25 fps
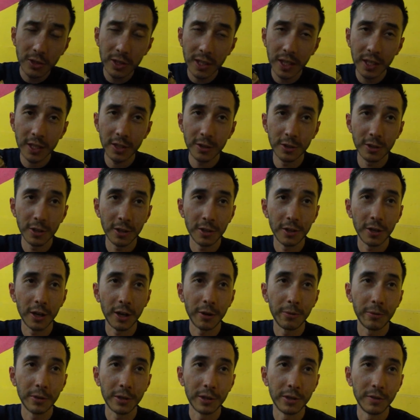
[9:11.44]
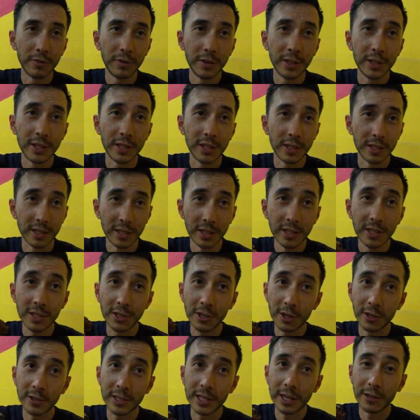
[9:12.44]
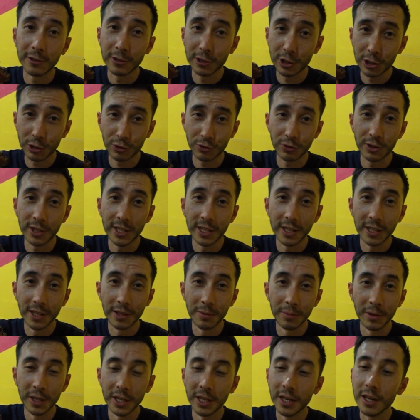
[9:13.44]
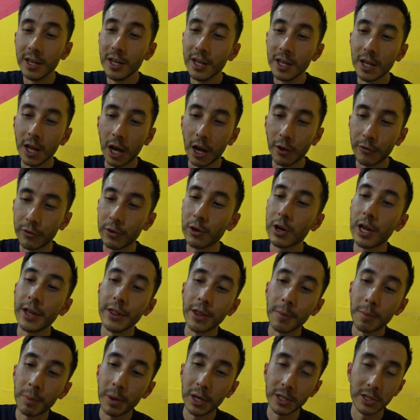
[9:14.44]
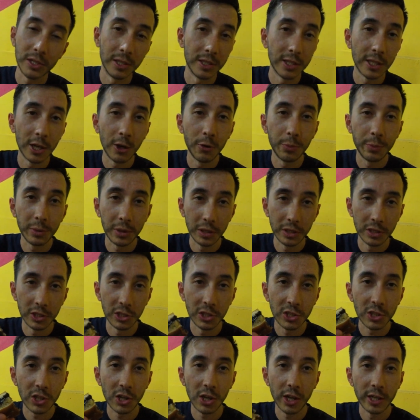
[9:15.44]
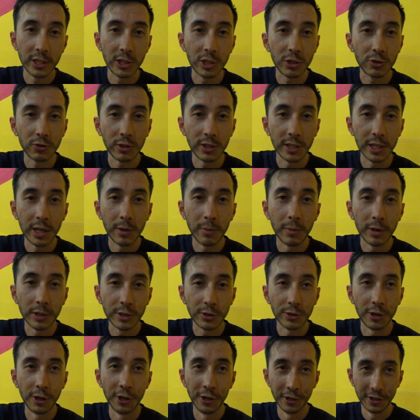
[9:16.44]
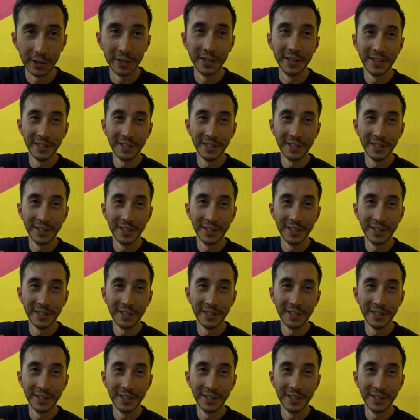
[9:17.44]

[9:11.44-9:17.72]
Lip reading: say you don't know how we're going to finish this. This is going down a treat at the minute. I feel like the butter's helping it just slide straight down my throat.